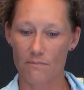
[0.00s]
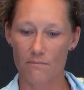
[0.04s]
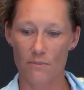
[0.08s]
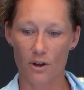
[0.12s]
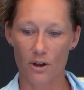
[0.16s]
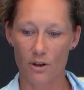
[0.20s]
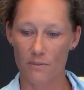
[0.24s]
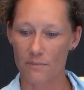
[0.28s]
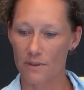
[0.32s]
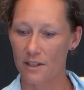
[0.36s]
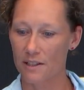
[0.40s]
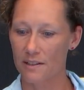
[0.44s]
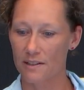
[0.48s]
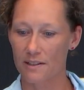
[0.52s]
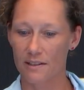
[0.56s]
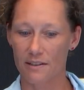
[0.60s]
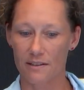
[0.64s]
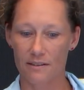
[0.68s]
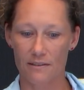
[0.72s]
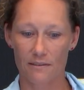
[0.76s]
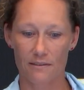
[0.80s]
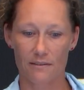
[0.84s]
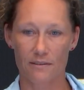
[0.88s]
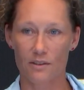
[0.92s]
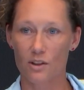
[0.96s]
moments
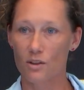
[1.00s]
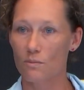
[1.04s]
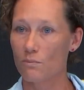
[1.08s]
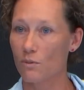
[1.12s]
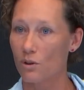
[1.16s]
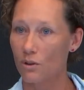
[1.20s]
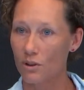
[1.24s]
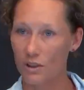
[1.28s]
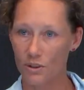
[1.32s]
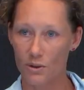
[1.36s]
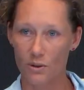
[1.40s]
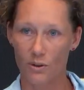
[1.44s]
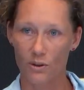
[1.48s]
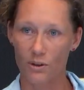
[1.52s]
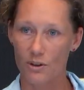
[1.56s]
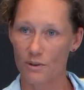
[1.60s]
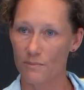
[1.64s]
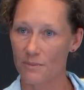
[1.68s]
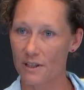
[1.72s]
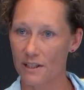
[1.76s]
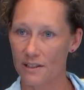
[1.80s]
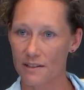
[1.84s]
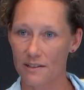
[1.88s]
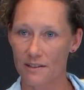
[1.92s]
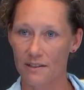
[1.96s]
in smaller
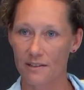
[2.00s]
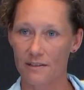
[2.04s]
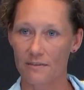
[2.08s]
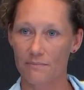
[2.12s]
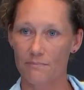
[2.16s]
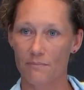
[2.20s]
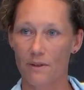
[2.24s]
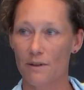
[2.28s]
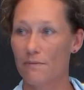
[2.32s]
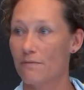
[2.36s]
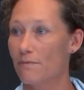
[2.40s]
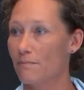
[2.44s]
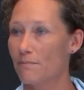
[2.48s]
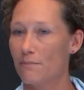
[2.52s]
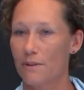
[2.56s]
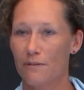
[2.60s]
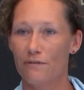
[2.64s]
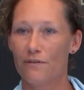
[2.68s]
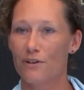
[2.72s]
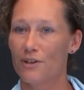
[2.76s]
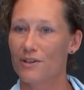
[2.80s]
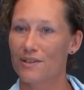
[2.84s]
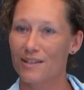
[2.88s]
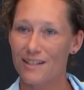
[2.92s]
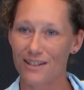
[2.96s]
tournaments and my
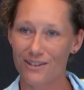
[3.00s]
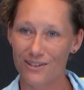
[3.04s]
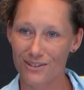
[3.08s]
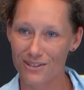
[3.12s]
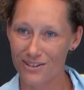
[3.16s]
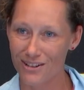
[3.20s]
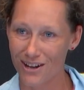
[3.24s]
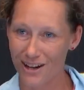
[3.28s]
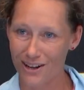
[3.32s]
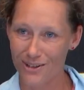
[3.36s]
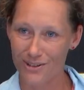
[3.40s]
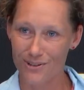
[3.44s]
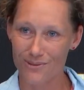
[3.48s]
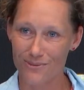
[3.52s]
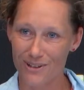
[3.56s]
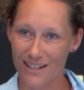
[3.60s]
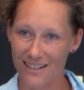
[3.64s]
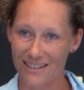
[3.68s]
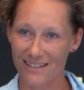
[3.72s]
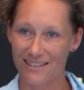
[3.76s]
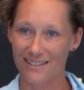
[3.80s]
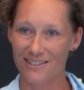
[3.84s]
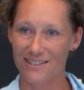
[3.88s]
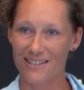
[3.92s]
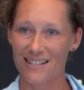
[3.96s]
first singles title
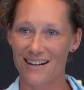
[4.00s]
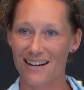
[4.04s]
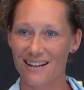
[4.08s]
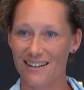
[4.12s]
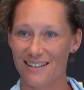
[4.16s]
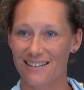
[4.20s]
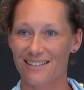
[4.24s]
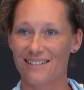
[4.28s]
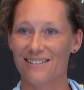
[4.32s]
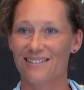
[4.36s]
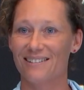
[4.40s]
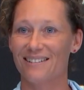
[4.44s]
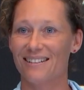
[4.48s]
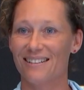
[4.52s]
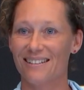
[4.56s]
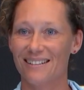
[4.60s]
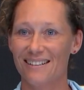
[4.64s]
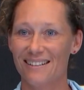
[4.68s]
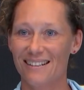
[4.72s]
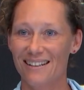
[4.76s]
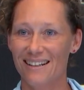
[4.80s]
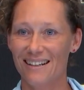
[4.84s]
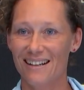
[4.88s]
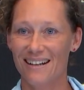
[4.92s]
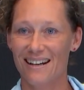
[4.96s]
win in Osaka
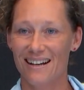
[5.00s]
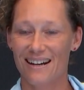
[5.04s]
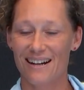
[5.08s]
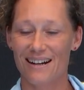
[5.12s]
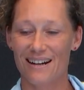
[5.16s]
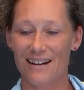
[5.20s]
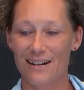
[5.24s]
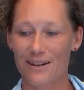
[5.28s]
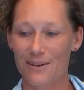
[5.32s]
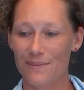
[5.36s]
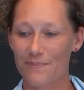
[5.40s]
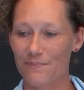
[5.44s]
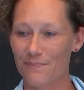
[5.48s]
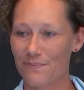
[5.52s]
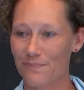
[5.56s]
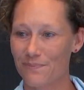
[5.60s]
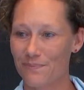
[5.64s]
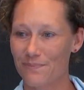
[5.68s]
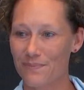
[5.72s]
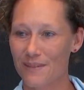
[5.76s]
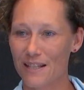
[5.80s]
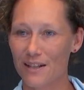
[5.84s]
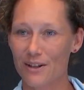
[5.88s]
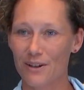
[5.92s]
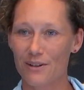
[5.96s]

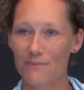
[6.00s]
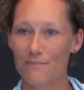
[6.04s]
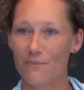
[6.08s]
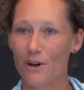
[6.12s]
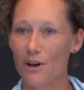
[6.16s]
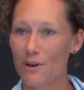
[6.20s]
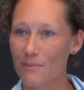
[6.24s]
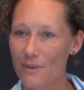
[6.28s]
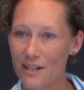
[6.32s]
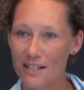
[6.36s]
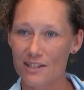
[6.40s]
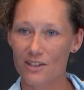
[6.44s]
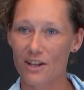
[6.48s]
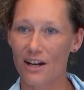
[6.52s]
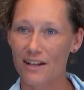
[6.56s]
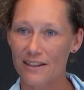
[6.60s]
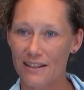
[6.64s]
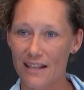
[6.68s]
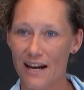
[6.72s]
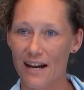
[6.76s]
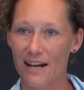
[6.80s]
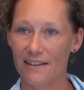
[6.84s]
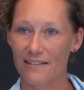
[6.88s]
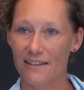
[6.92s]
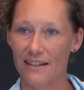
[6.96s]
and, you know, moments like
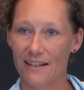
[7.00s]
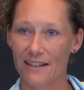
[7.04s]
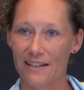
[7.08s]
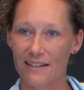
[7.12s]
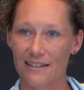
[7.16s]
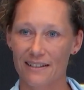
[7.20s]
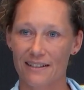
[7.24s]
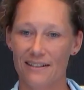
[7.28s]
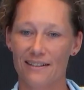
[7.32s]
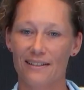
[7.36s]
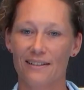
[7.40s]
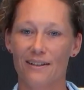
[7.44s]
that that